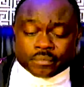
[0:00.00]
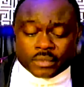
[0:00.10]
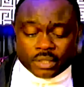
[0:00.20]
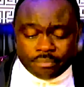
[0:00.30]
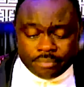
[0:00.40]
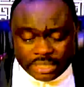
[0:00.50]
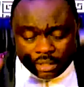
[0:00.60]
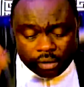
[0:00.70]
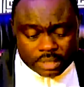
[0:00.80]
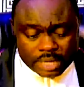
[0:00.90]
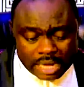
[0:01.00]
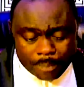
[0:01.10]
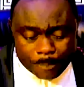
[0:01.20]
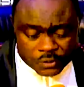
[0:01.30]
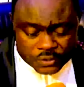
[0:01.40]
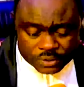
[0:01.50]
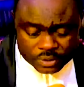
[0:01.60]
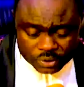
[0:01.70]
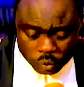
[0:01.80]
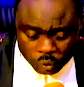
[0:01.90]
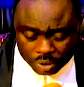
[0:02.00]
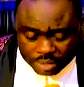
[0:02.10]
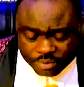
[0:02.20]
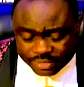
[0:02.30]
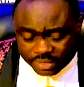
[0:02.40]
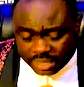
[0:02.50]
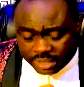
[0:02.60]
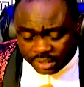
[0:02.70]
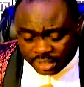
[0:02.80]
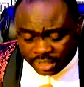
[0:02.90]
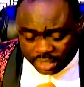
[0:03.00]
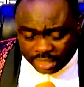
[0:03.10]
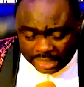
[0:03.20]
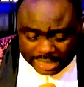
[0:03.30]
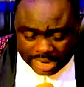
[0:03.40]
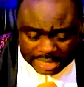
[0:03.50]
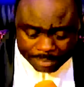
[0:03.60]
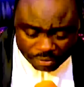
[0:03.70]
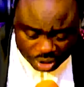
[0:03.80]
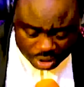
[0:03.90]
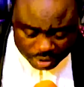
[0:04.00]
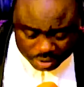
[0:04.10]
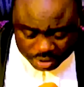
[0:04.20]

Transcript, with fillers: May the Lord help us to do the right thing in the name of Jesus.